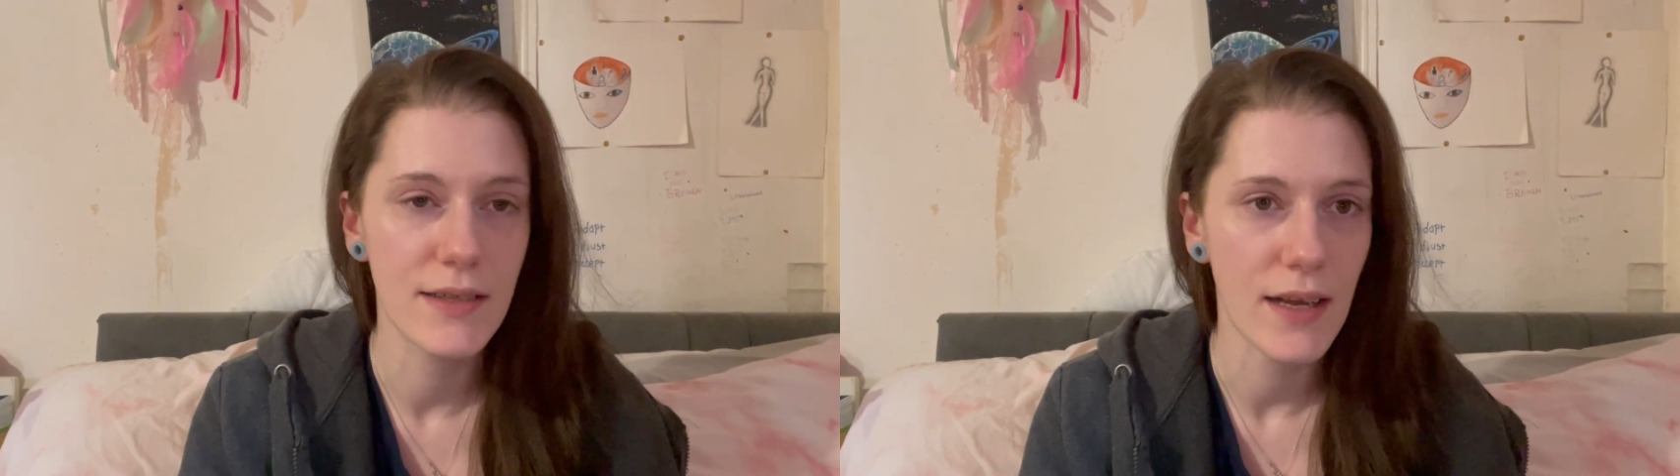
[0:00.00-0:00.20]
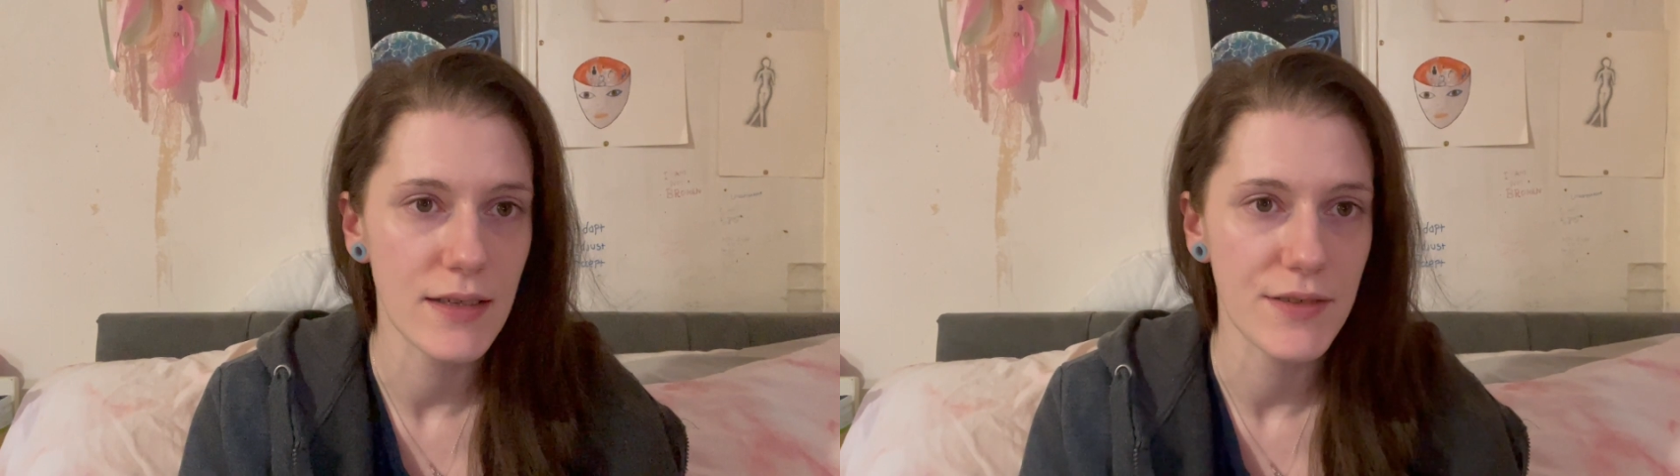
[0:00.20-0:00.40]

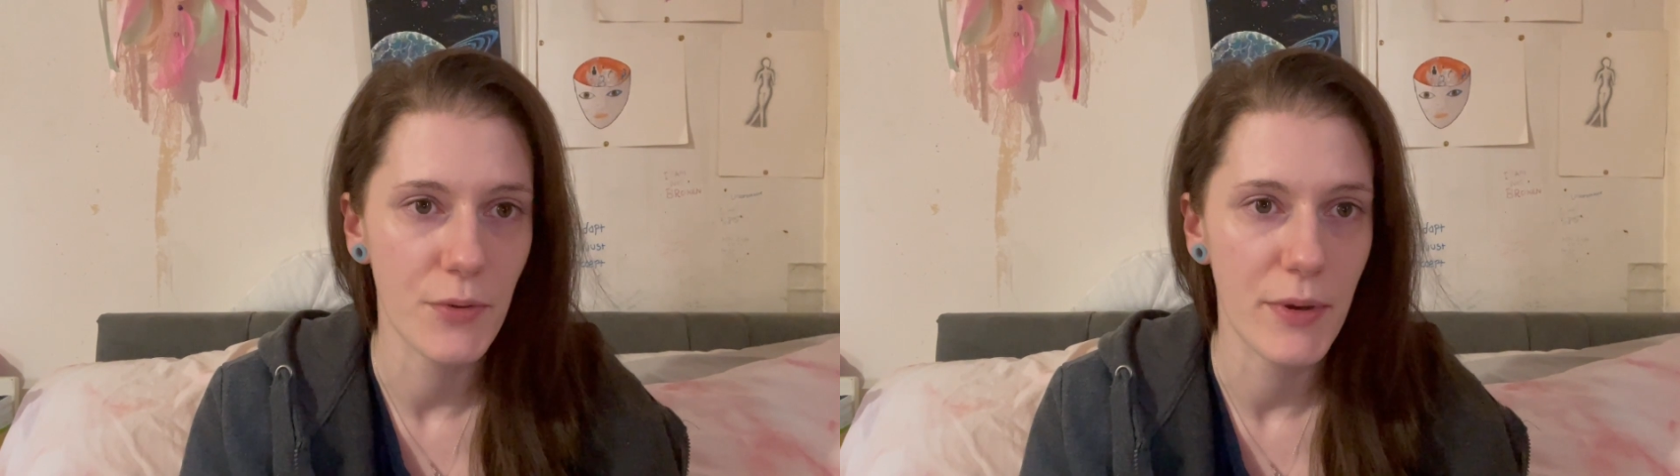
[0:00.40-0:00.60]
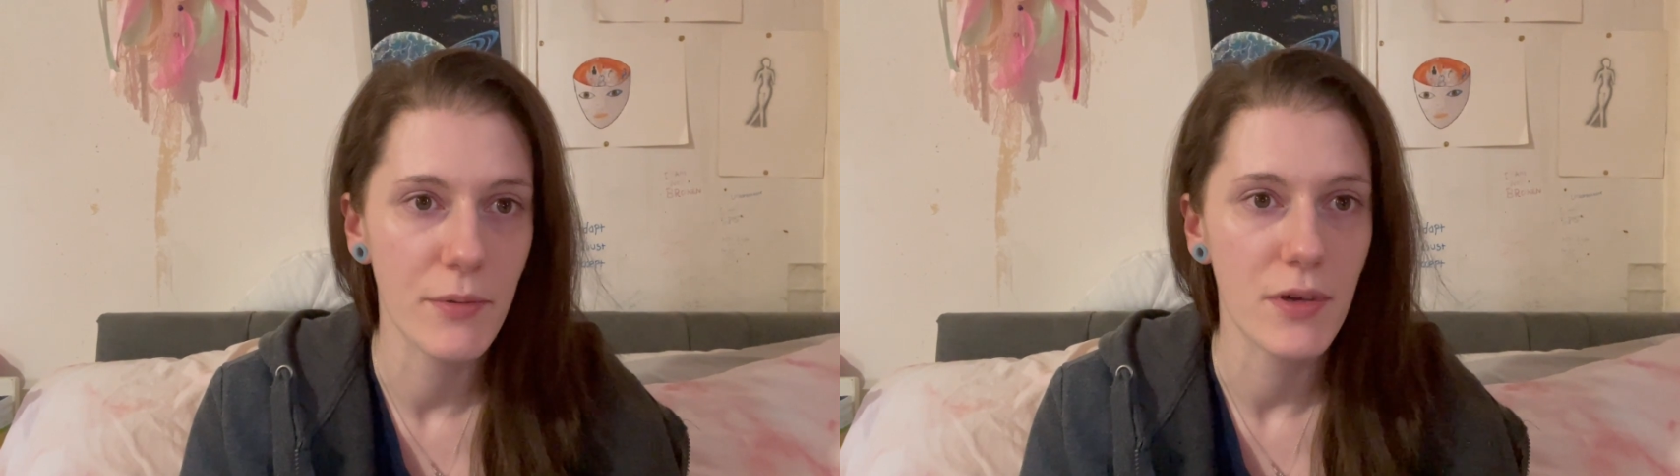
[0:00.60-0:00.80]
dentist for
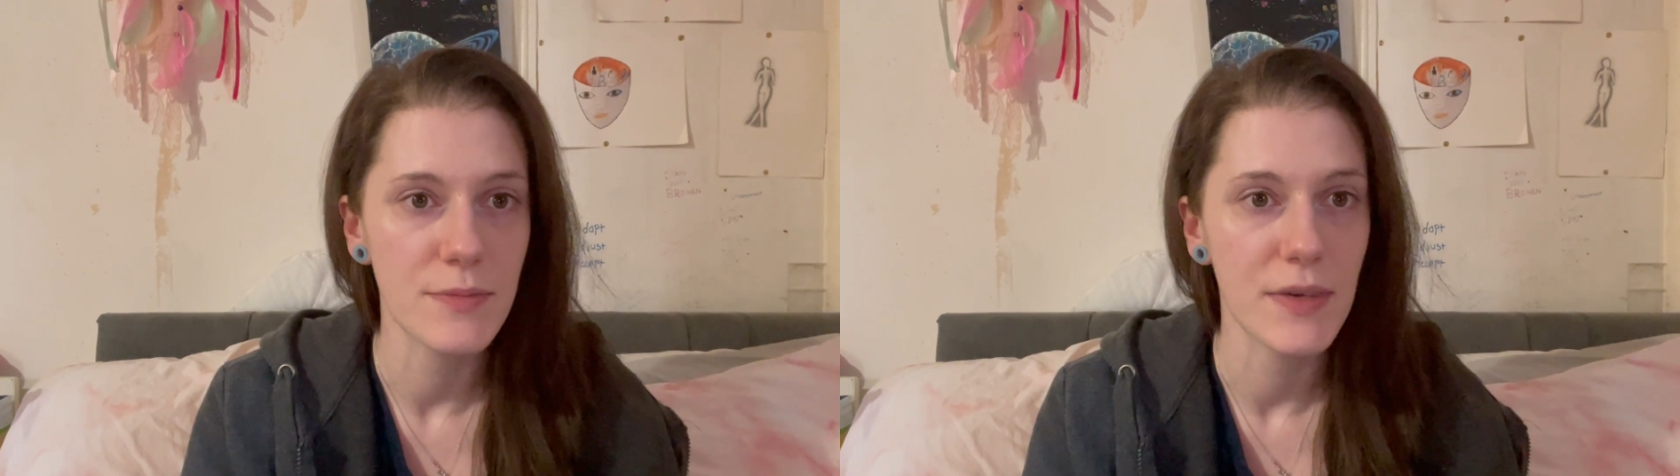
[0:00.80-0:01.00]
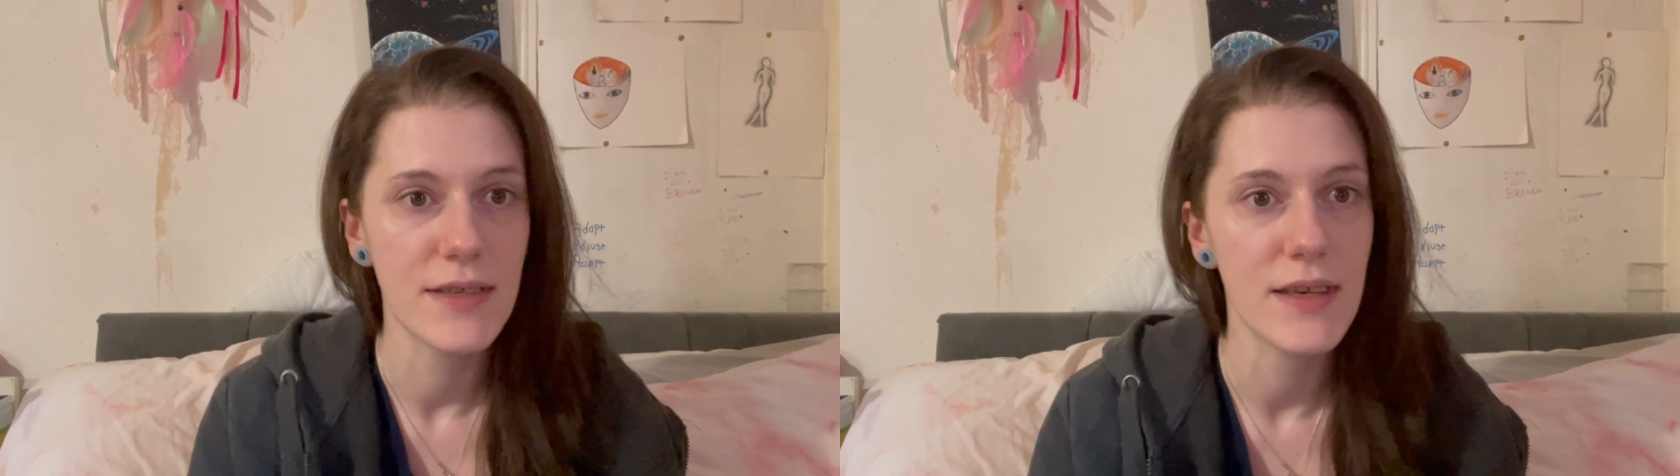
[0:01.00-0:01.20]
a while
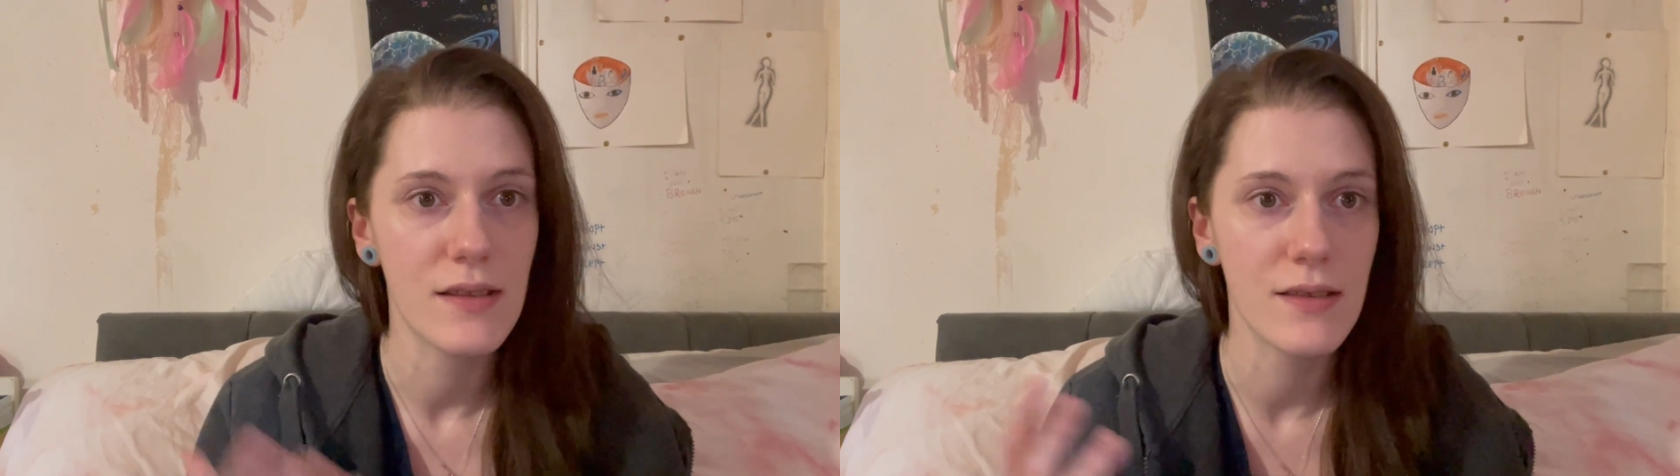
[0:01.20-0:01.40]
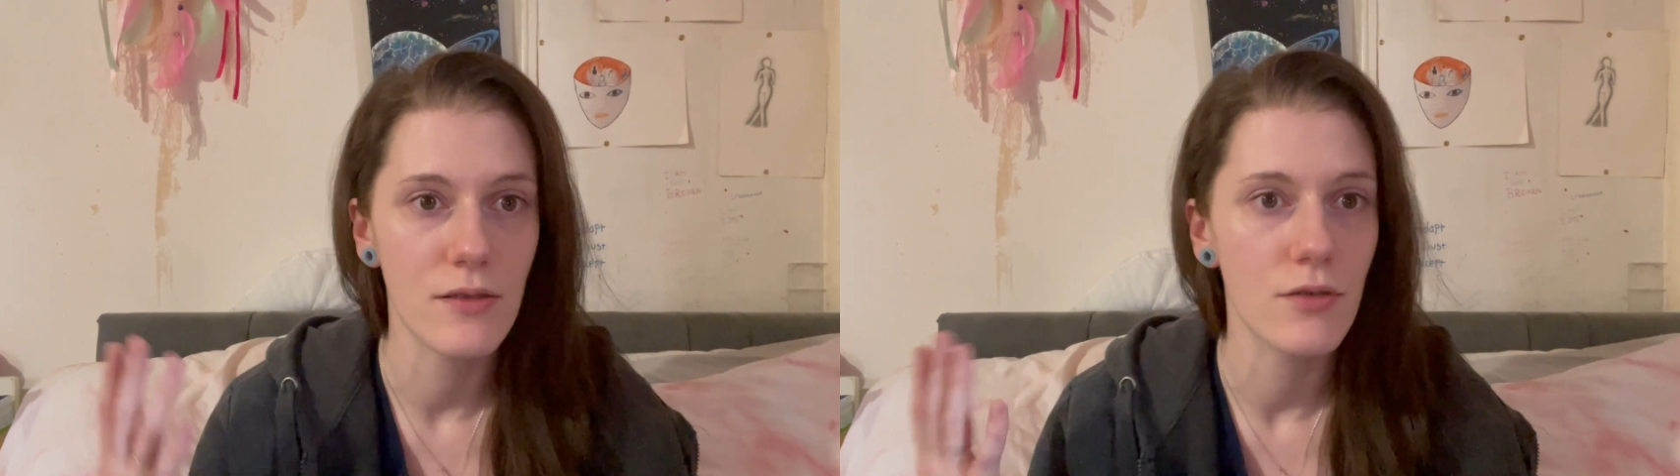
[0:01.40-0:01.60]
because my
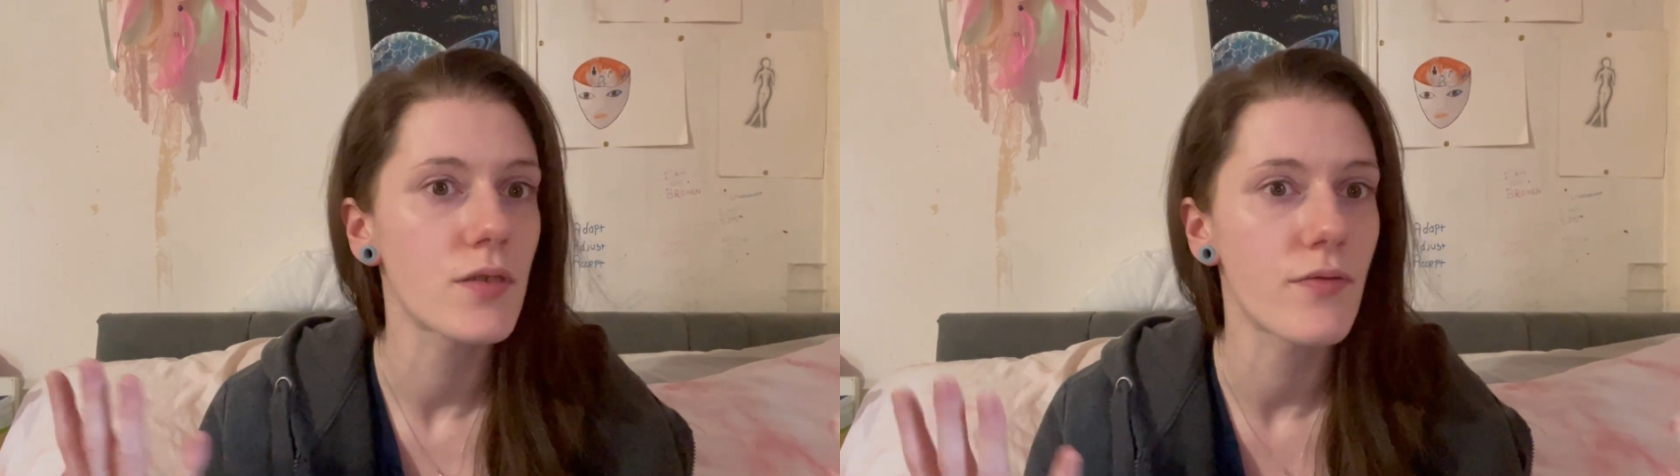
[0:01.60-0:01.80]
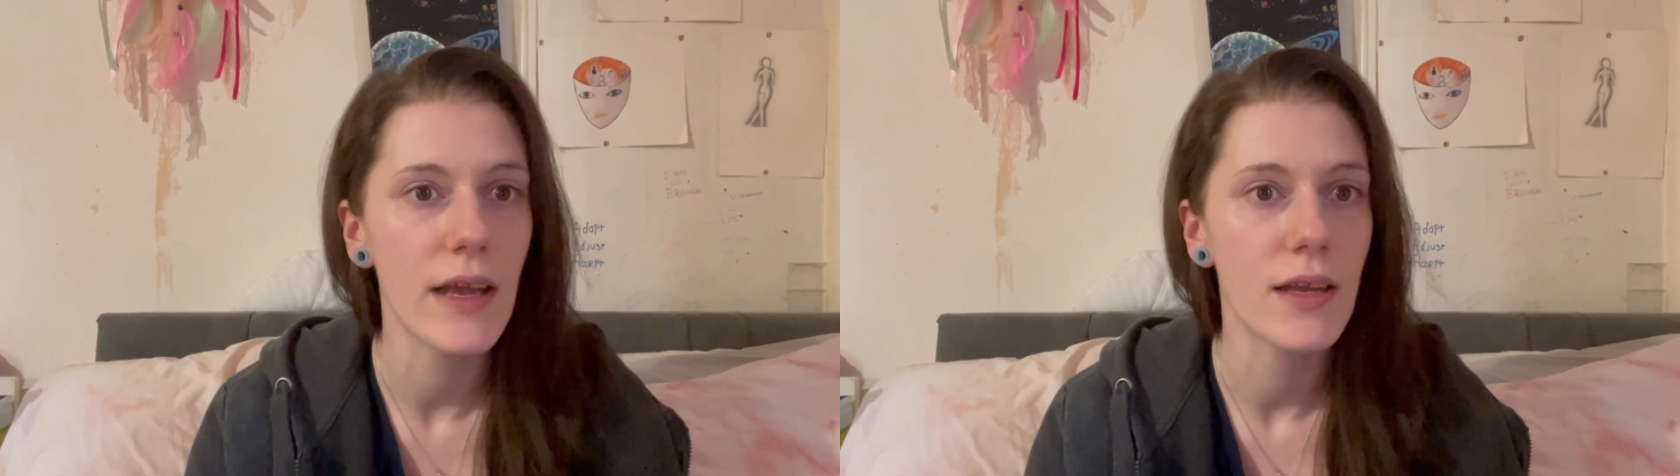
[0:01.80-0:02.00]
teeth
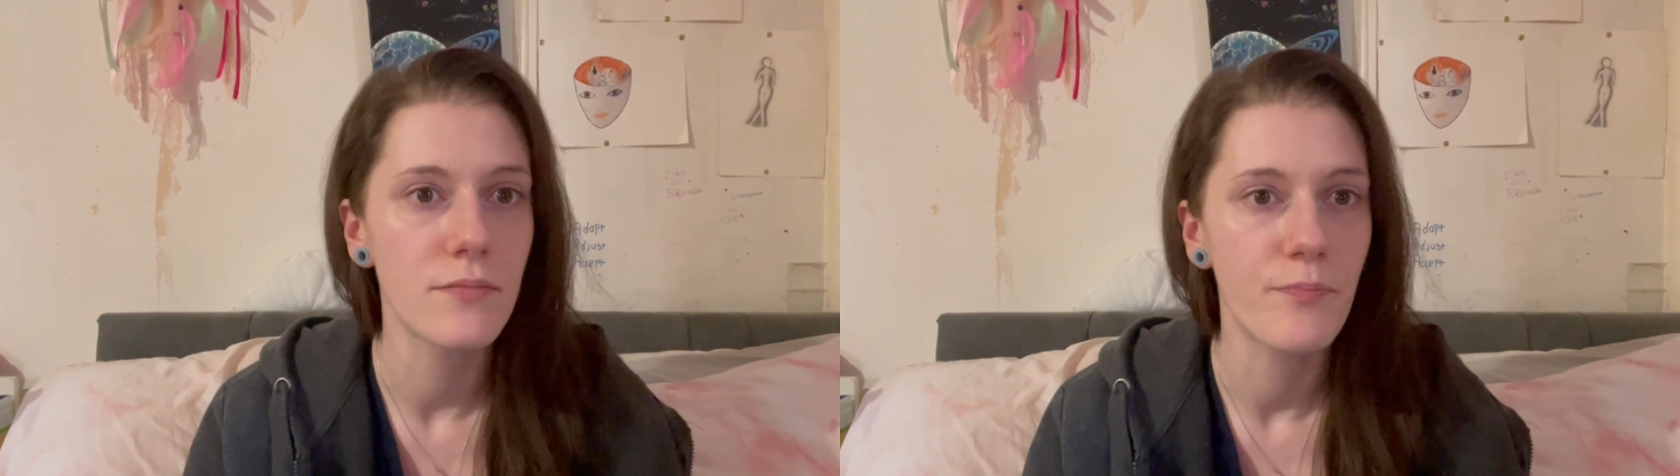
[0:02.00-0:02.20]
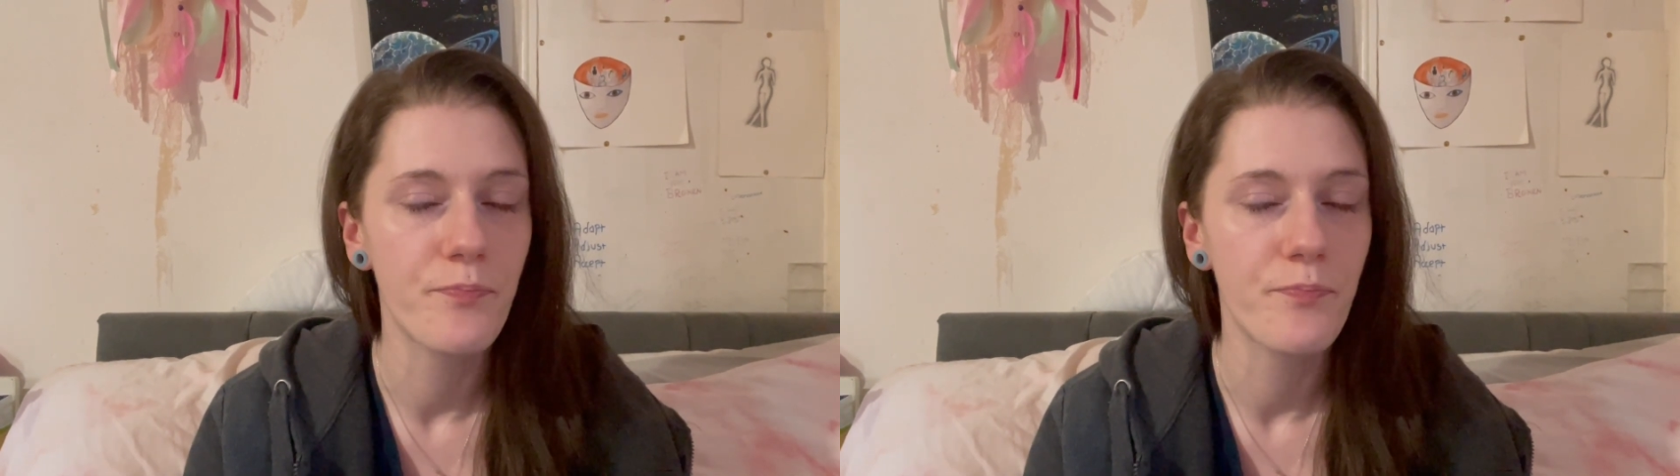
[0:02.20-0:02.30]
looked fine.